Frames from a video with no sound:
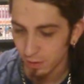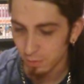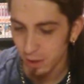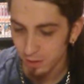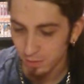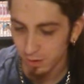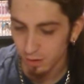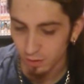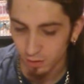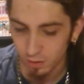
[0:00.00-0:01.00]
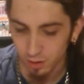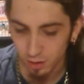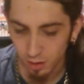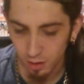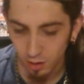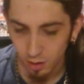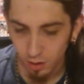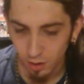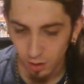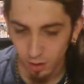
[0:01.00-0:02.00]
they painted it on.
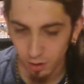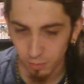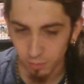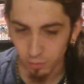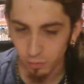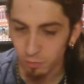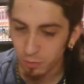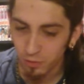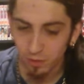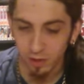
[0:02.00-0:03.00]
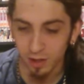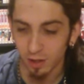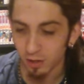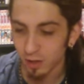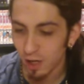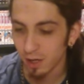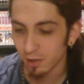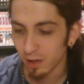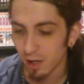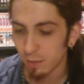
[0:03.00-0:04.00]
Um, so it must have taken a lot
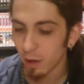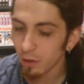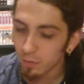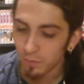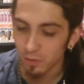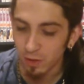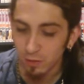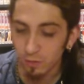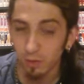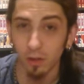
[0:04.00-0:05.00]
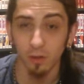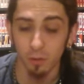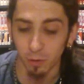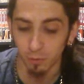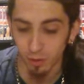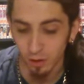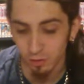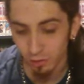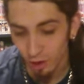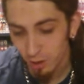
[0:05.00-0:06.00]
of time. I don't know if it's digital and they're just doing a really
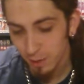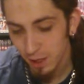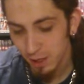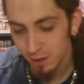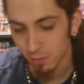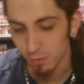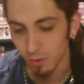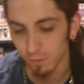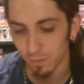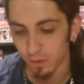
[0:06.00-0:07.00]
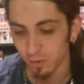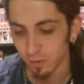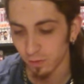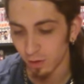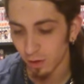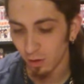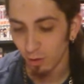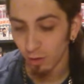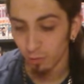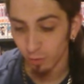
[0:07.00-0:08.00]
good job at it, or if it's
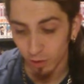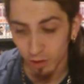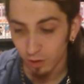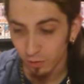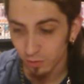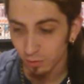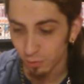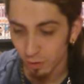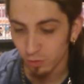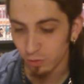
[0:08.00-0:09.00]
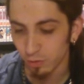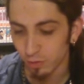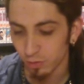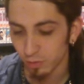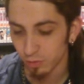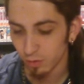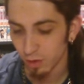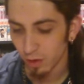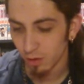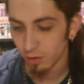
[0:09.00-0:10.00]
really is traditional,
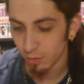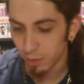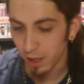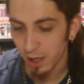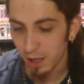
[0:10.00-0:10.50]
done by